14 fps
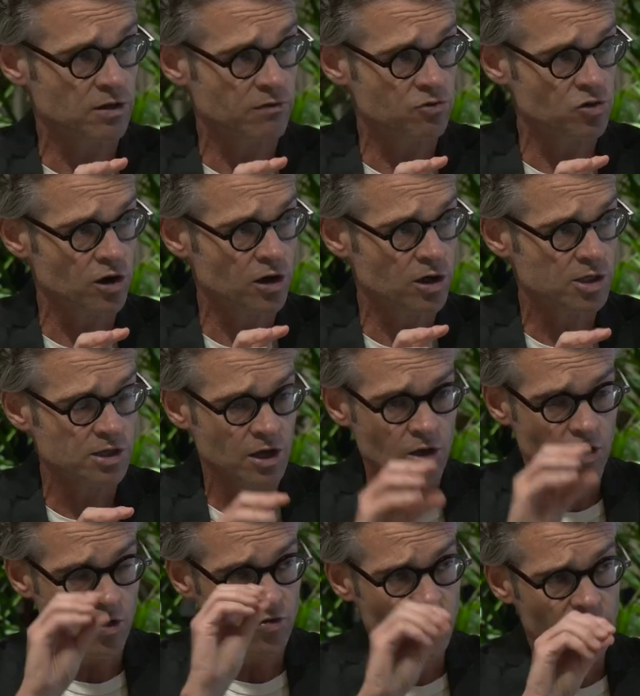of drugs,
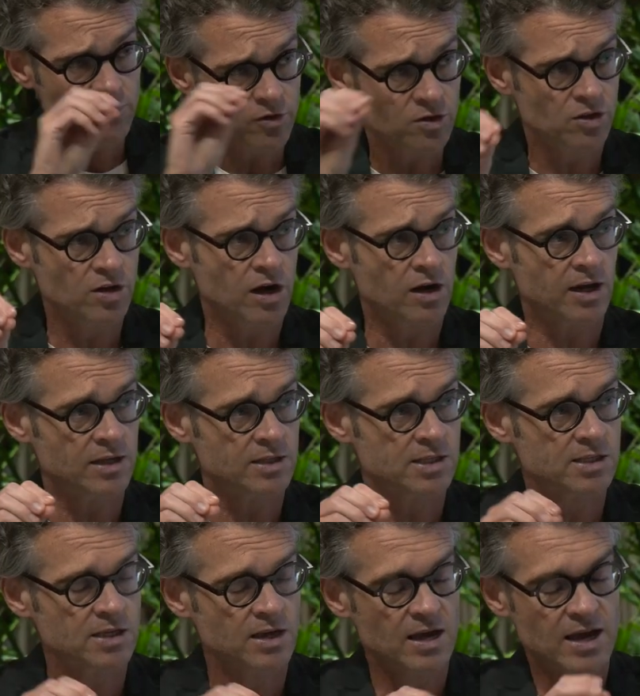on different targets.